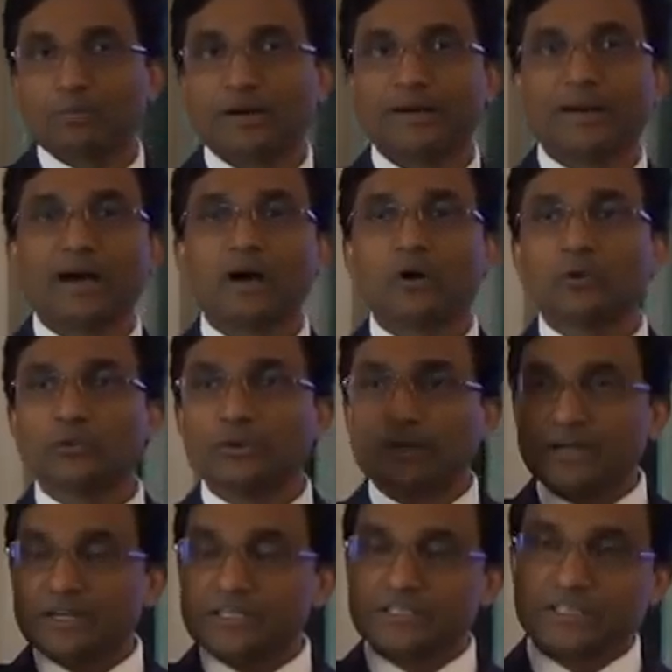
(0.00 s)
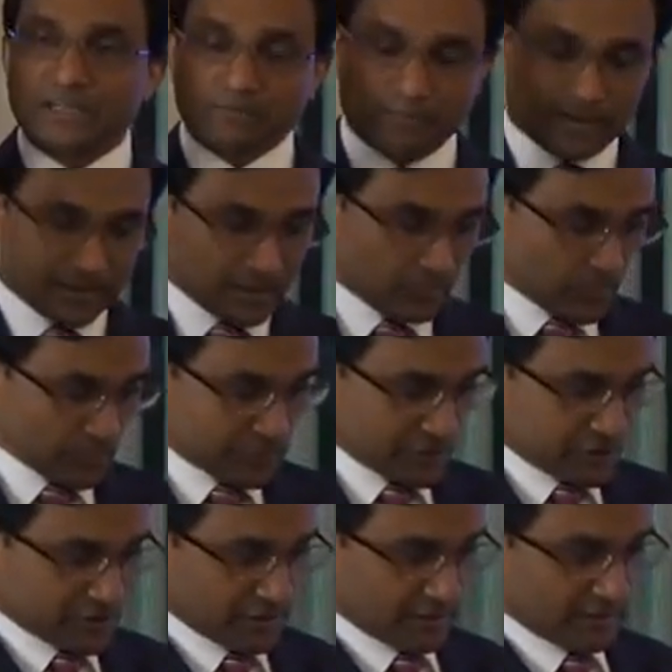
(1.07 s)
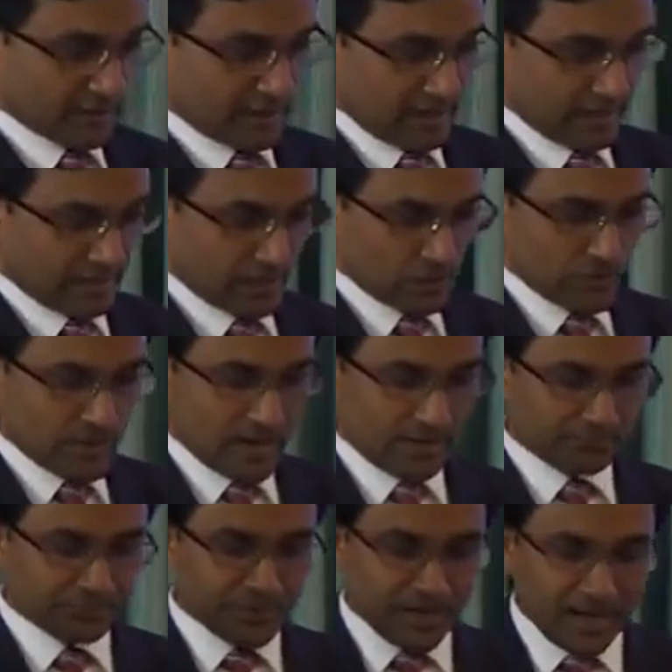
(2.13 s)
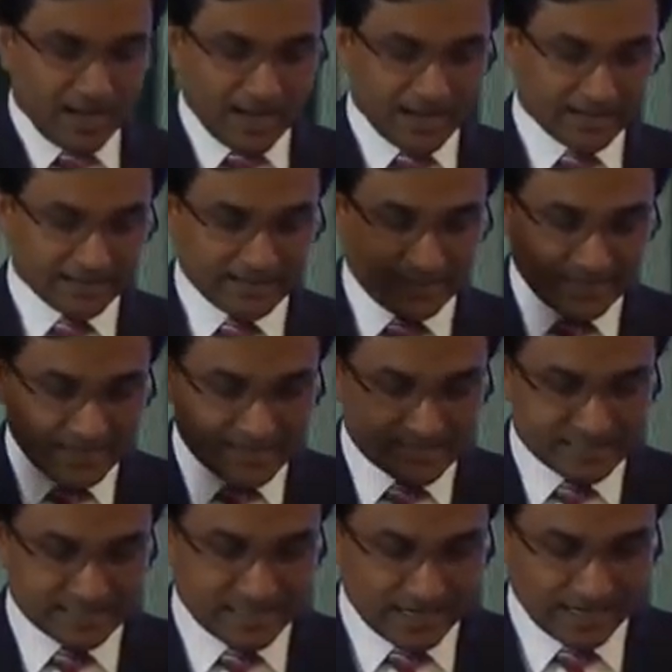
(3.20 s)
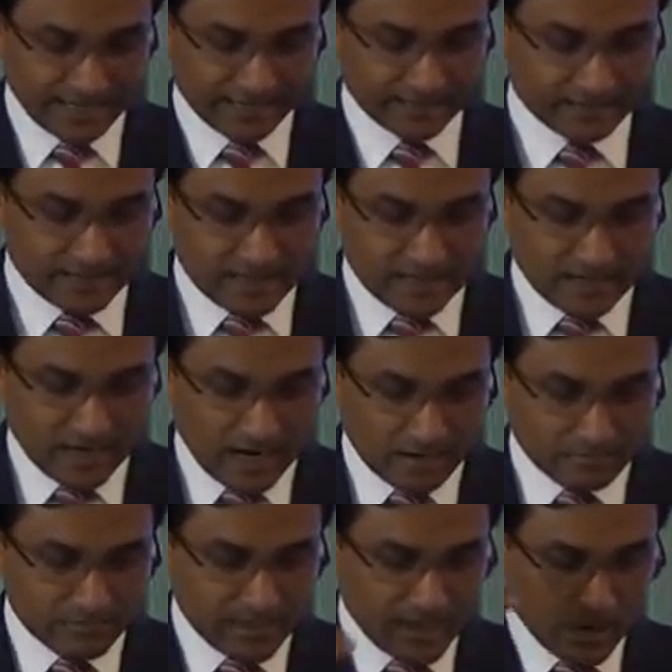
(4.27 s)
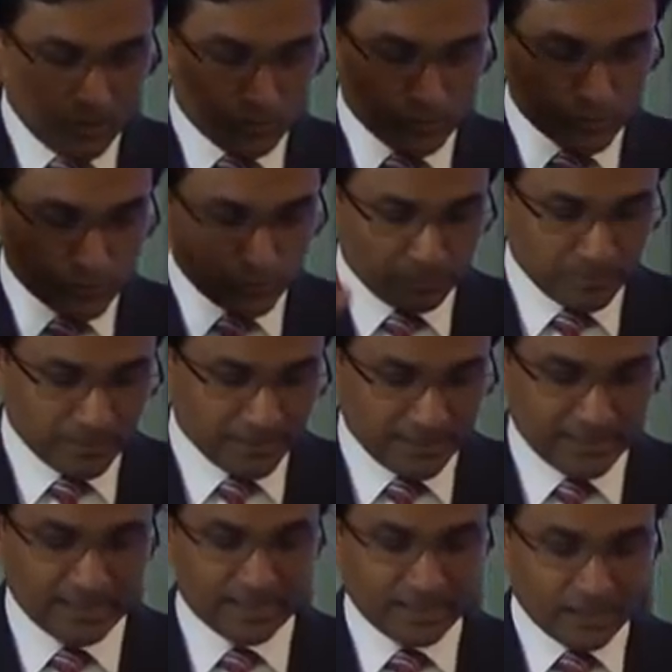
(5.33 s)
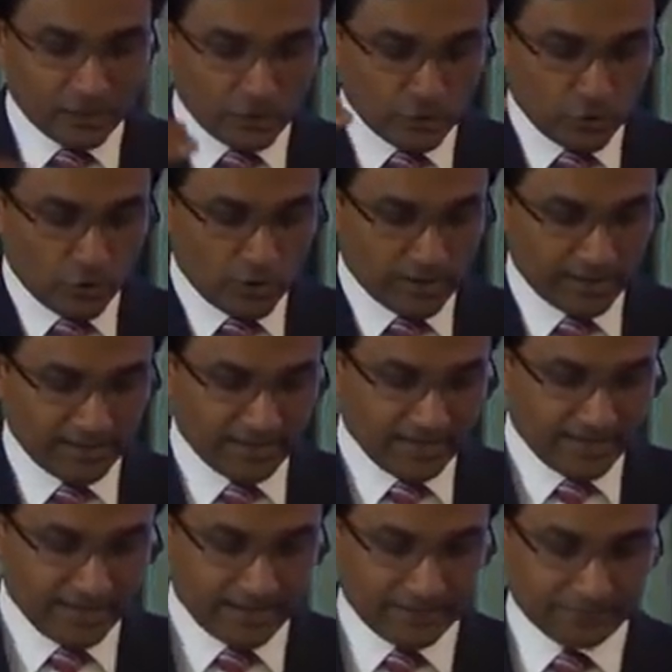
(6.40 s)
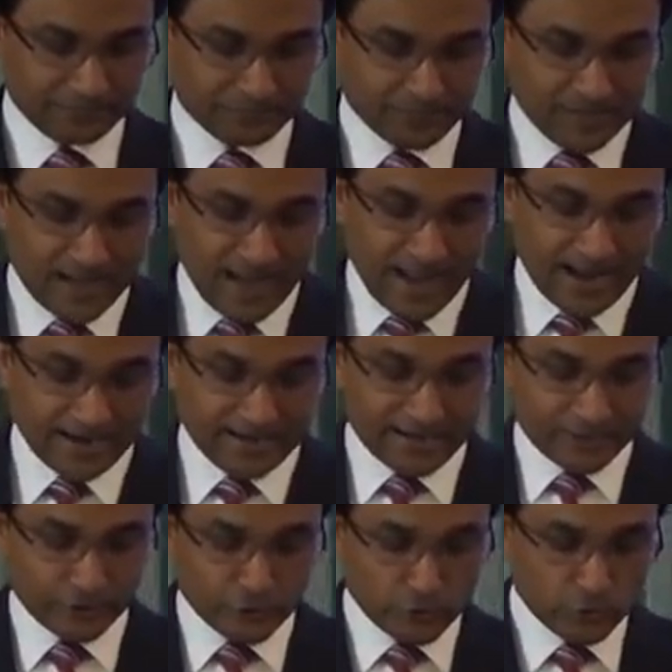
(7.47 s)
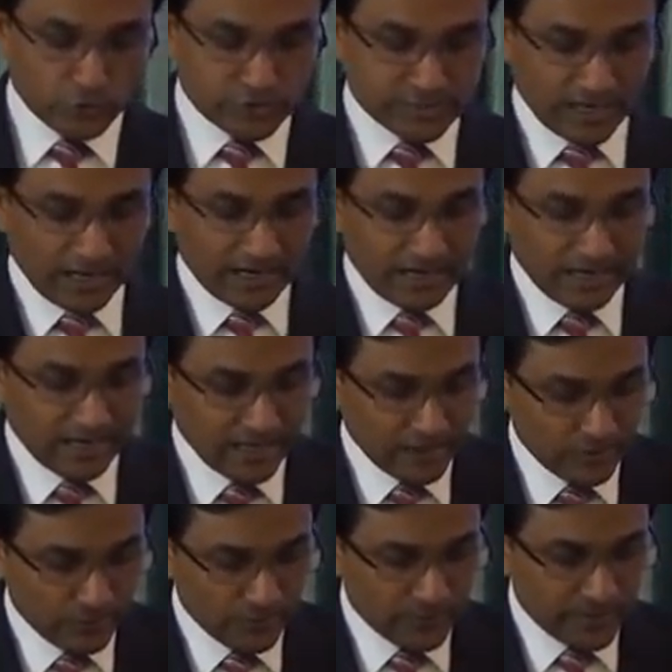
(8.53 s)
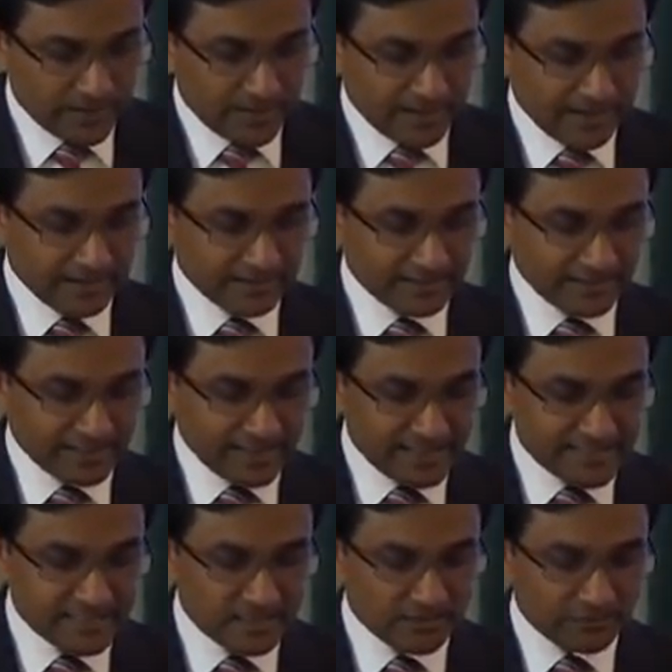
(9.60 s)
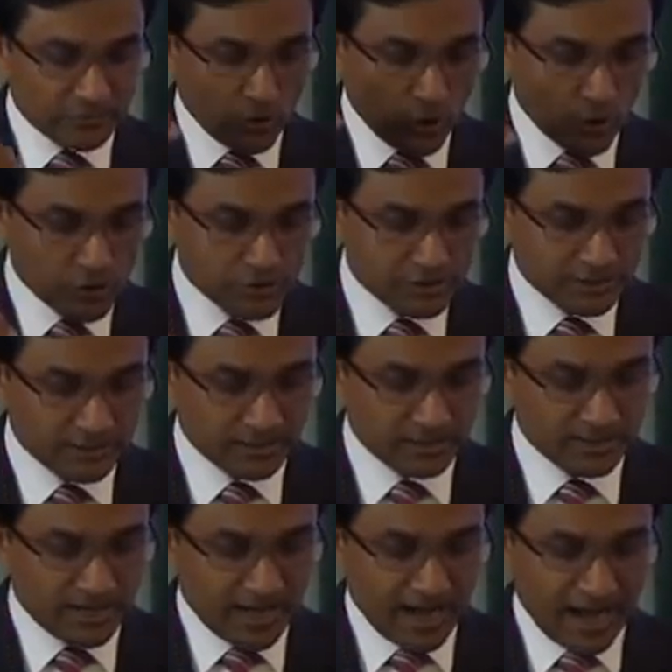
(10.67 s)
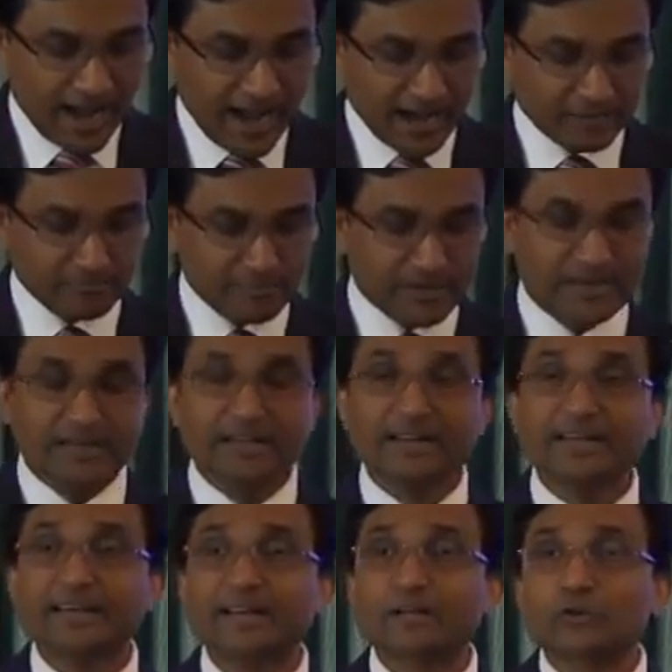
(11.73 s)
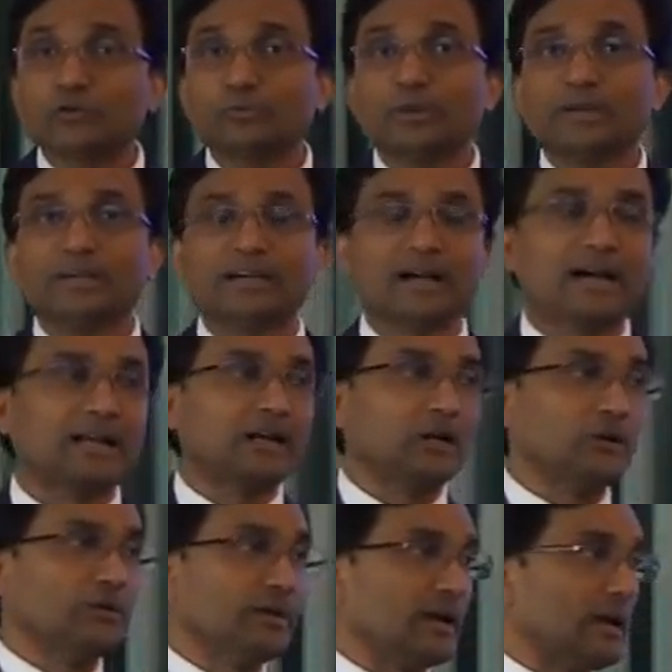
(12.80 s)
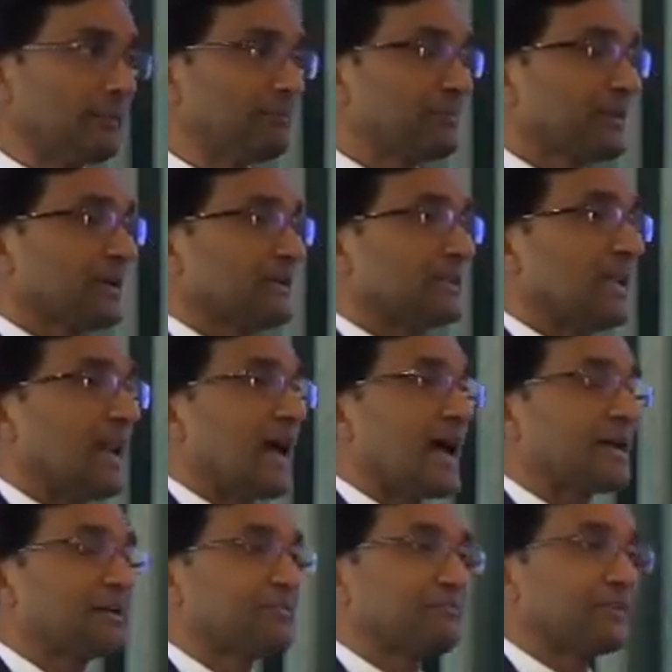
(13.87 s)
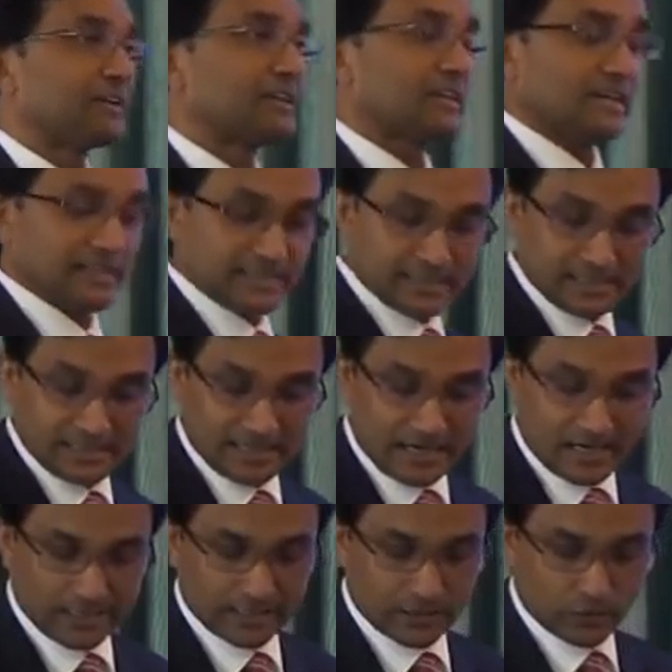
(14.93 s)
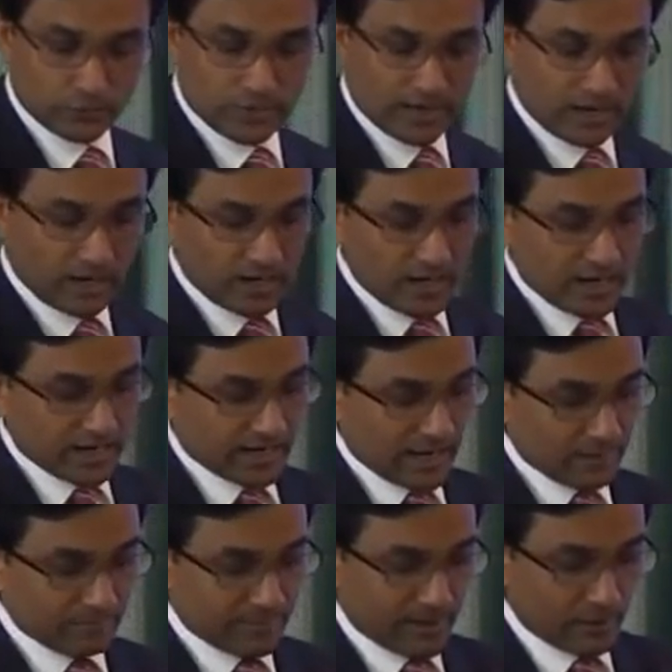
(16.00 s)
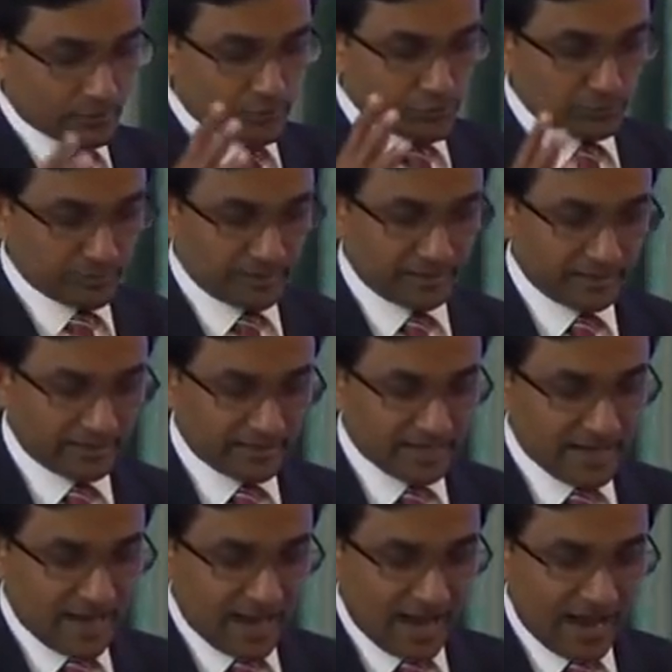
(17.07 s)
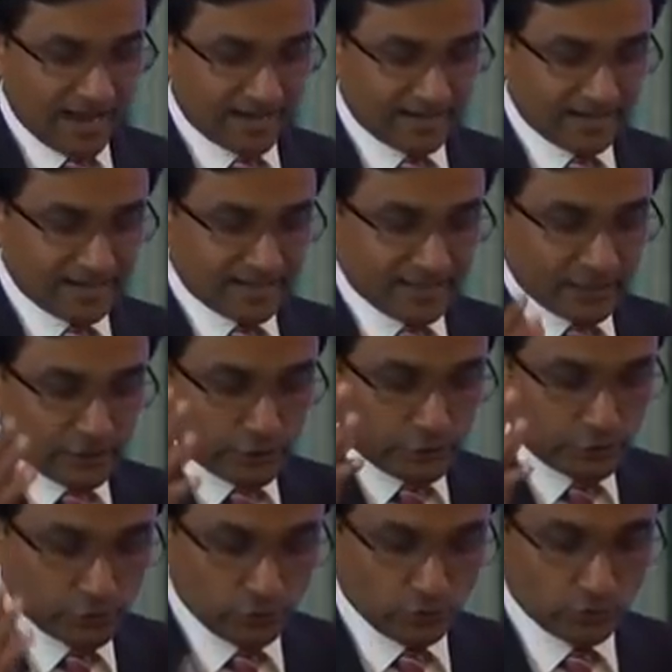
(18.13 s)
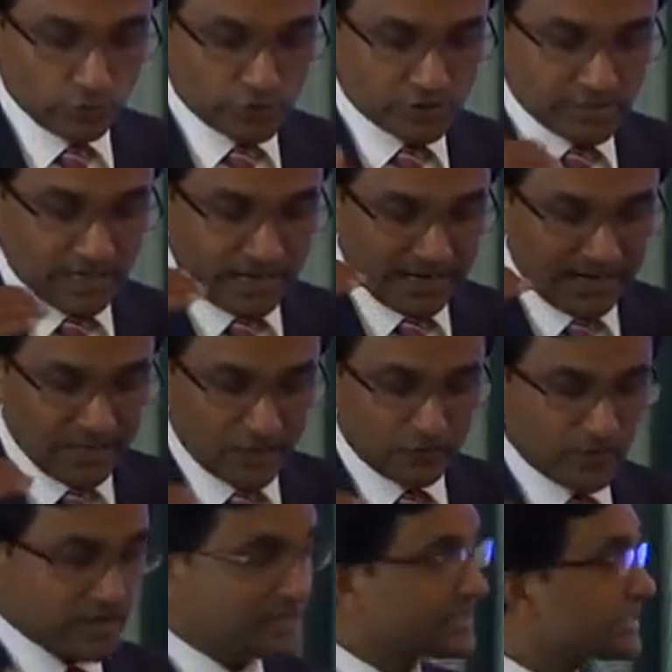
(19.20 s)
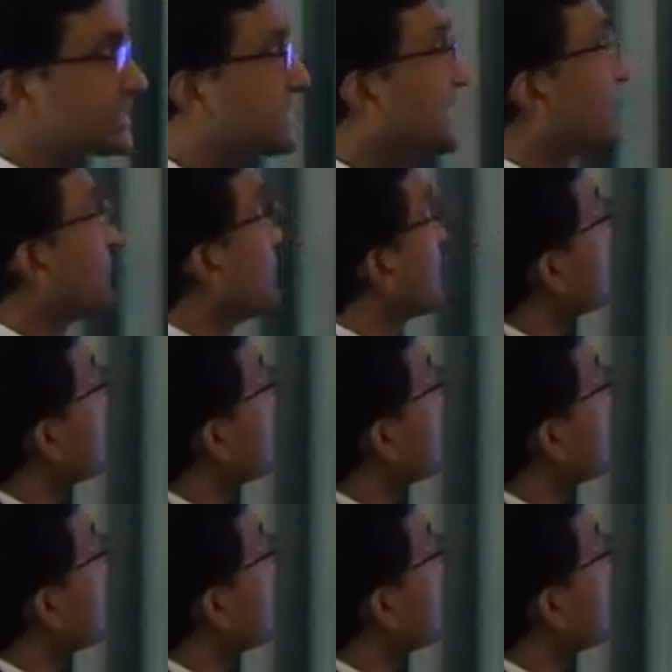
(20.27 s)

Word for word: But now is in a better position. Hallelujah. And he is telling, Come down to me, don't delay. And you shall live in the region of Goshen and be near to me. Hallelujah. The land of fertility. Hallelujah. Come down to me and you shall live. Verses 10.